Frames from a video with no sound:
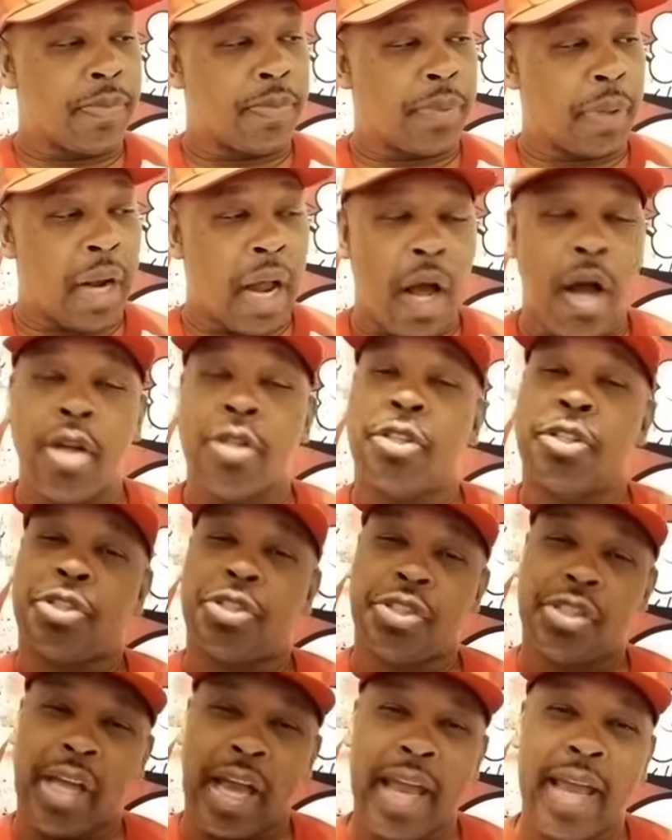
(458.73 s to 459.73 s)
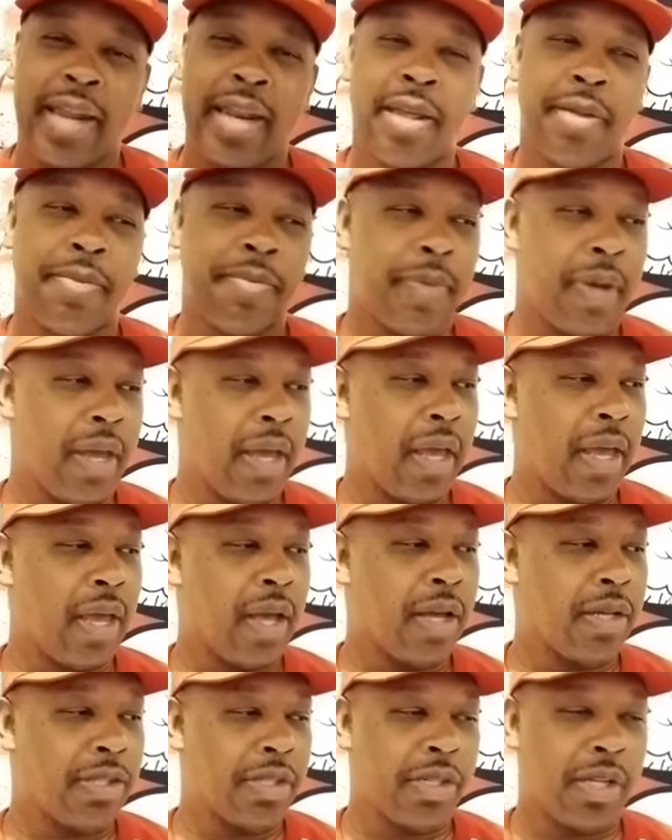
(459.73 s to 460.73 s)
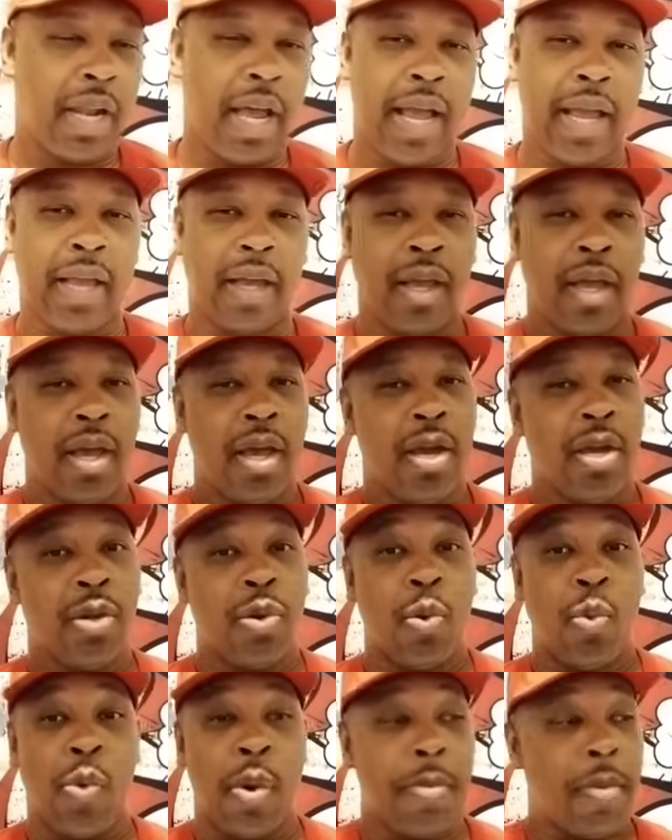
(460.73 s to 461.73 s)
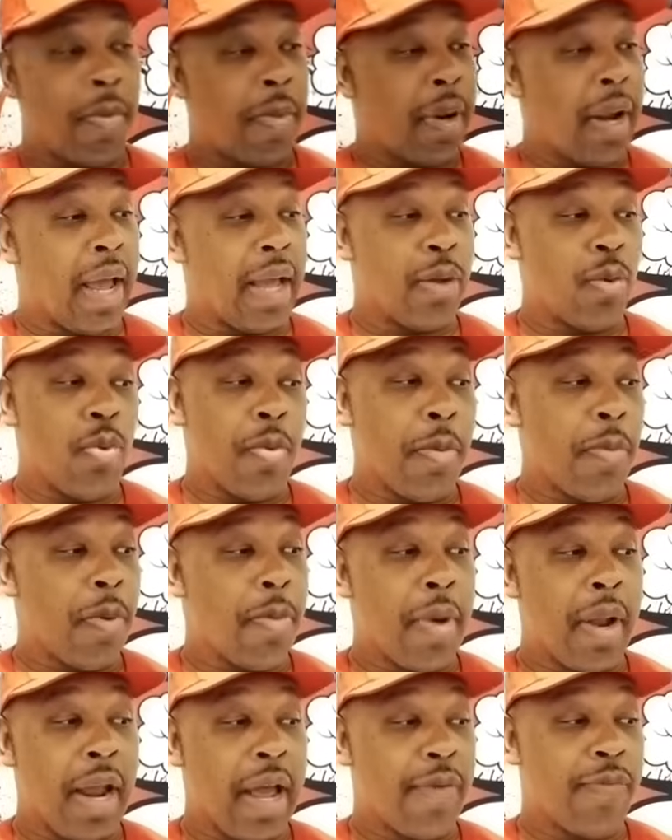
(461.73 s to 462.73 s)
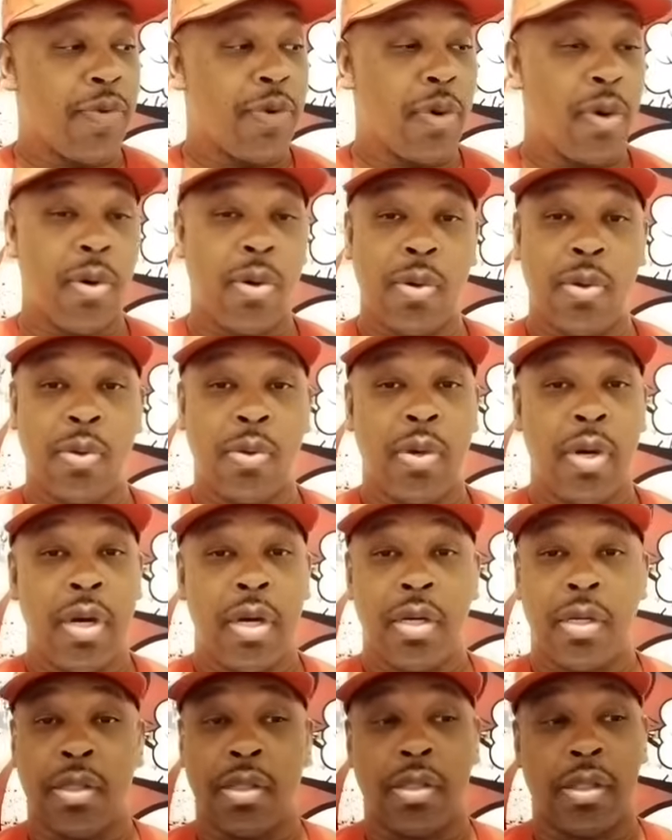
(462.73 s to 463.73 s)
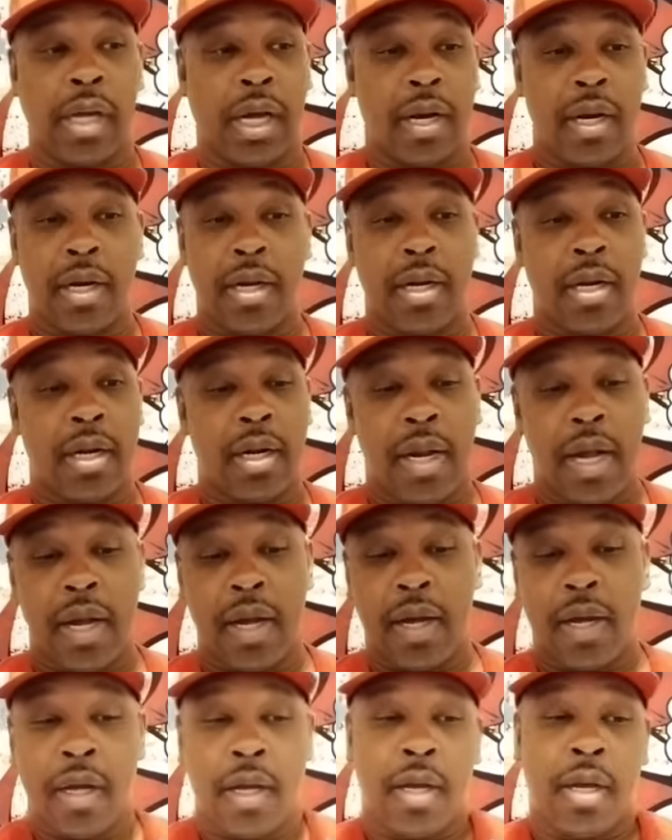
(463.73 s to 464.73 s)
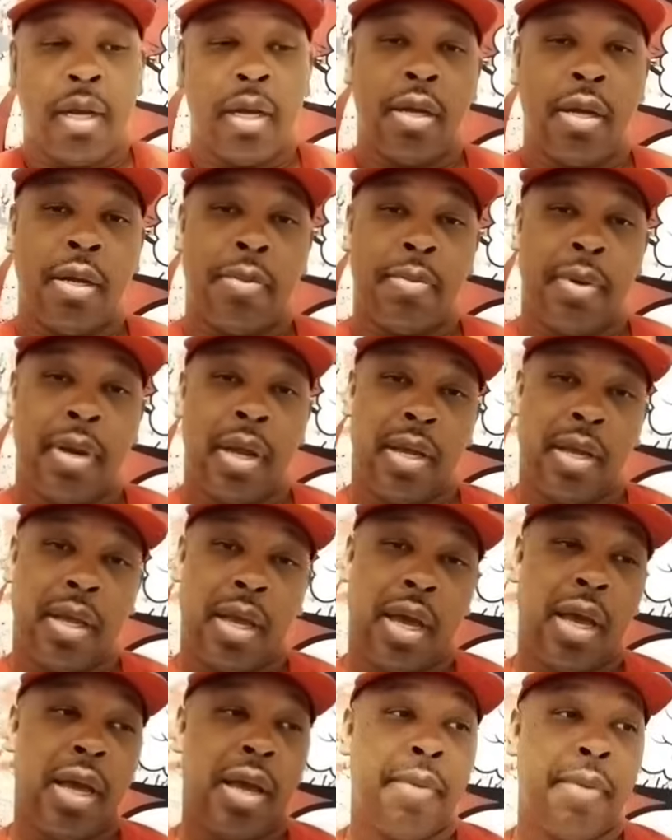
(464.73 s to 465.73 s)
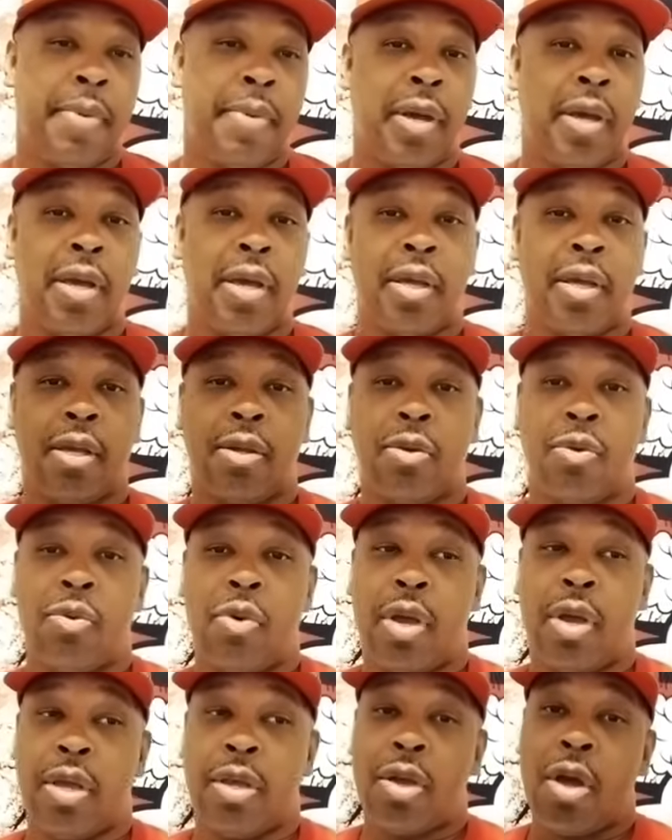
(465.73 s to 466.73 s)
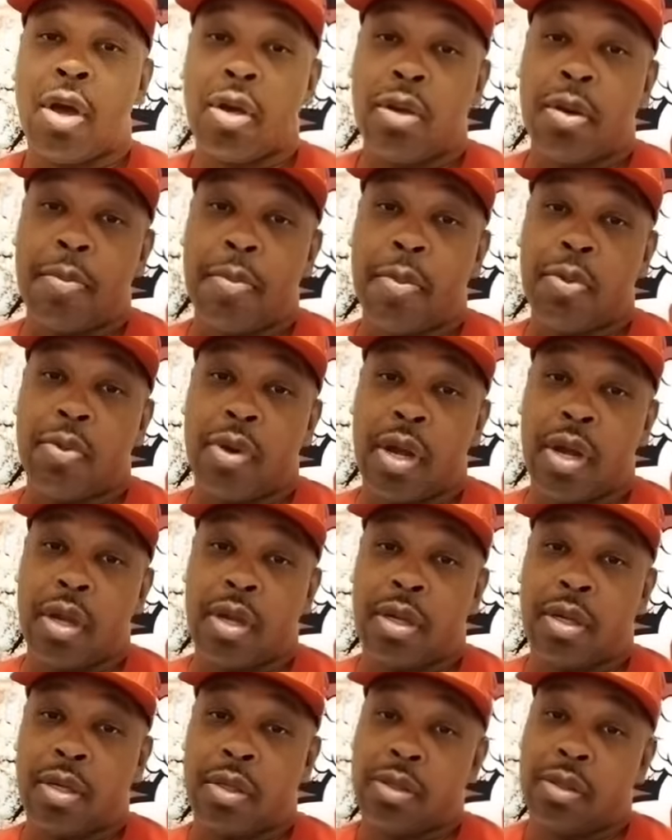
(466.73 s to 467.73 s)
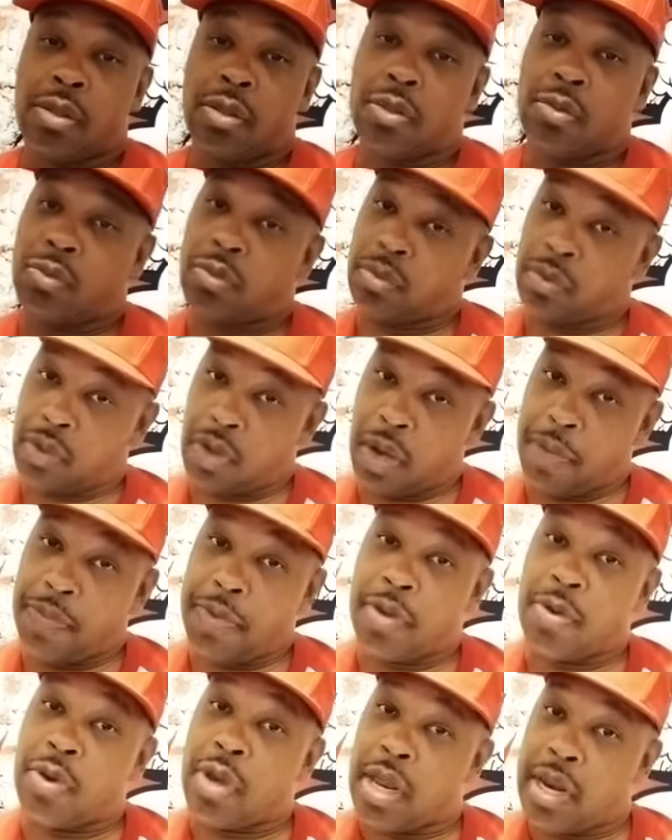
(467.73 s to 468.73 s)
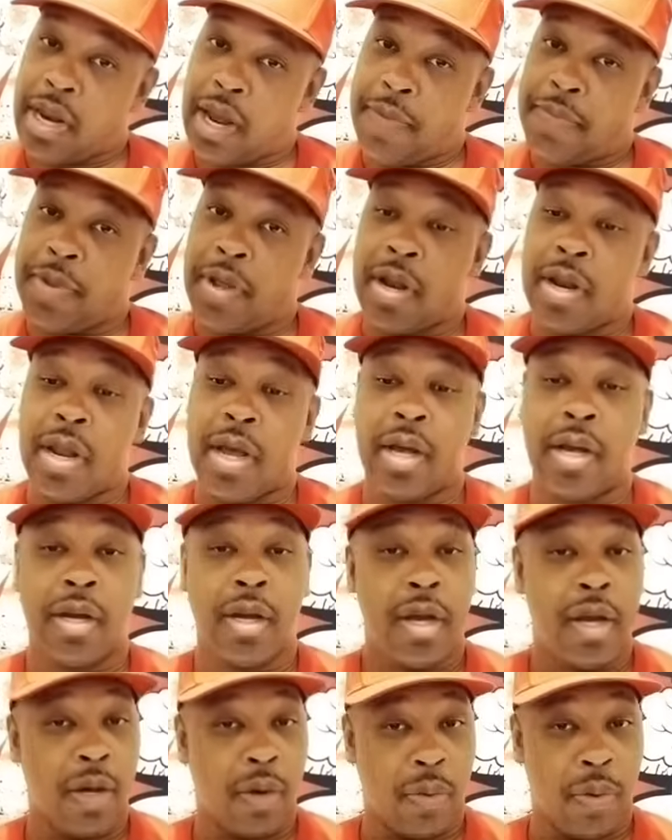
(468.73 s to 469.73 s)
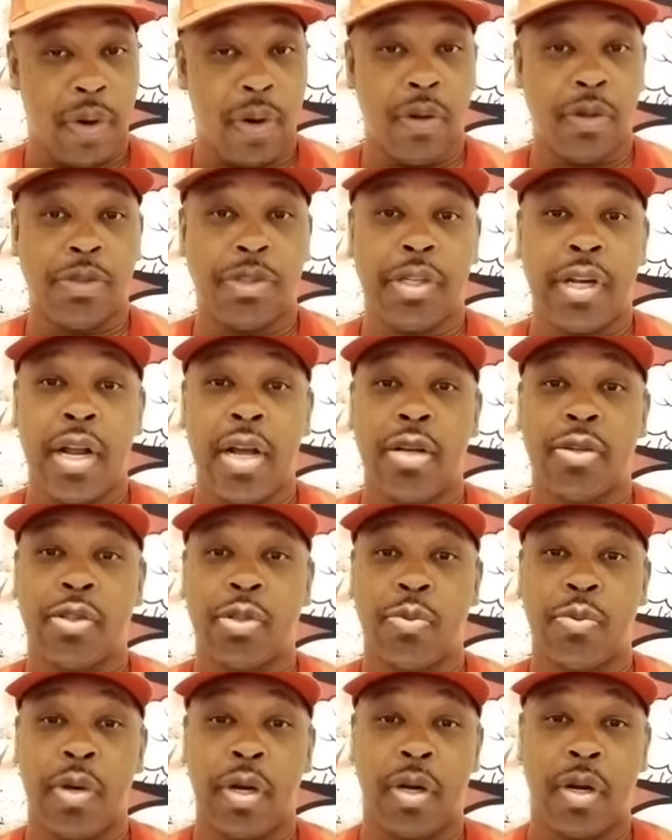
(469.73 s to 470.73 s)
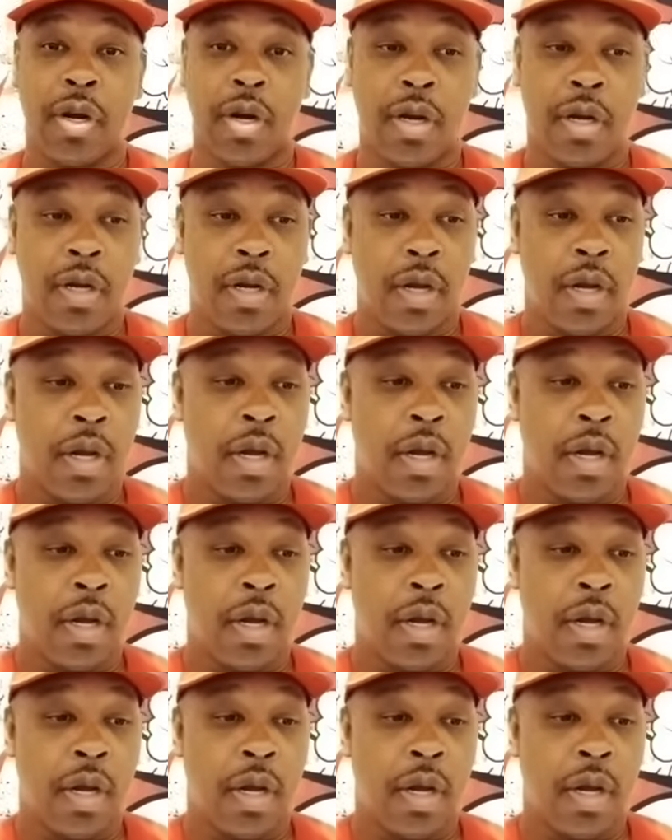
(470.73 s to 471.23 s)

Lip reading: But I understand it, man. Cause it's like the women be like, you want me to put my life on hold? And da da da da. Like, yeah, man, you ain't young no more now. Yep, you getting up there now. We don't sit down somewhere, girl.